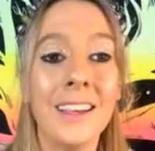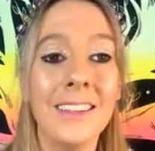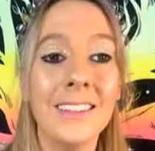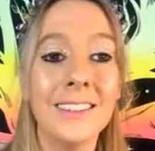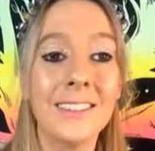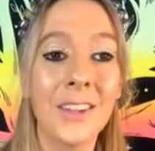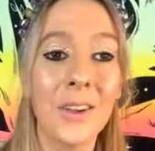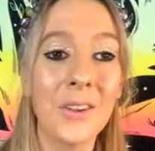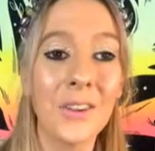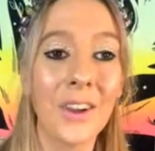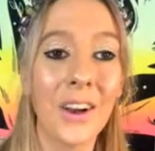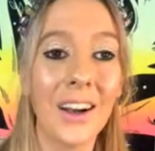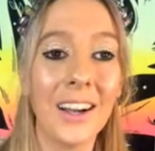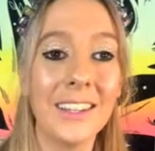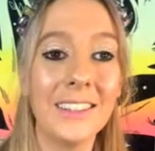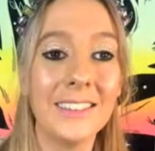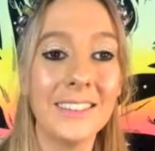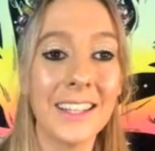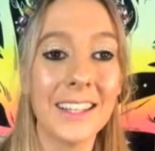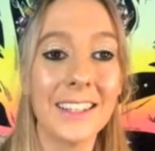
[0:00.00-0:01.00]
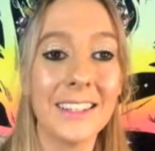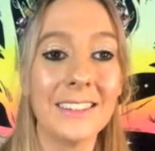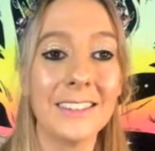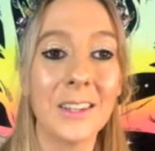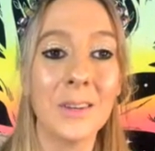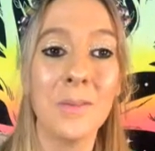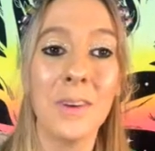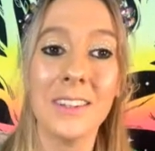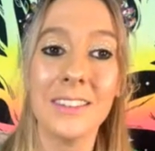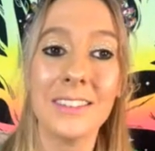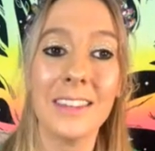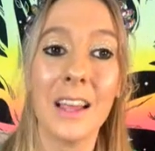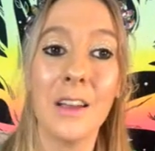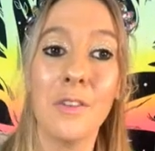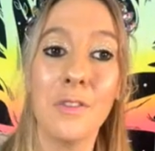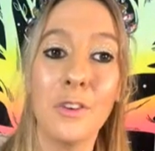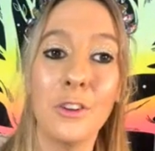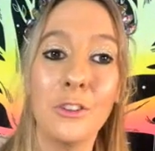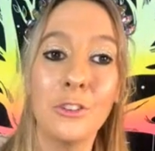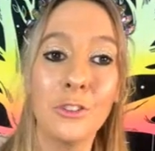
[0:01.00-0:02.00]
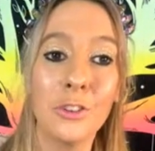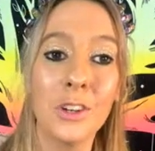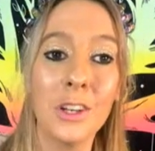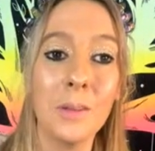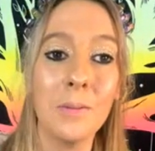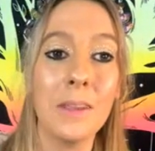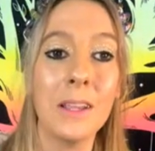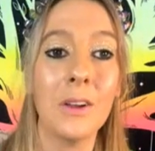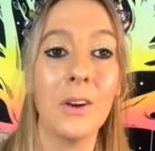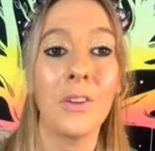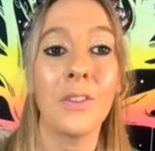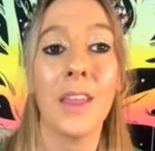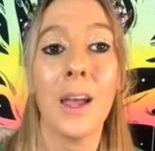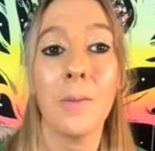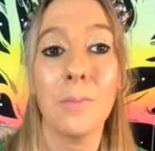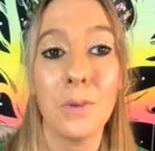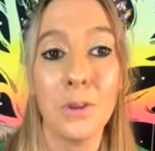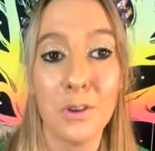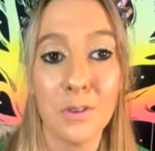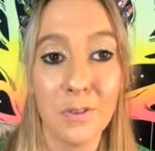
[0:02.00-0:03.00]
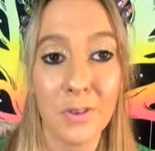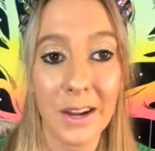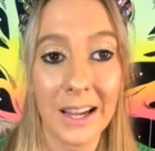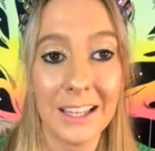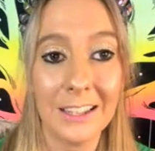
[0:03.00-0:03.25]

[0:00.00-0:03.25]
So guys, thank you so much there for joining me on that beautiful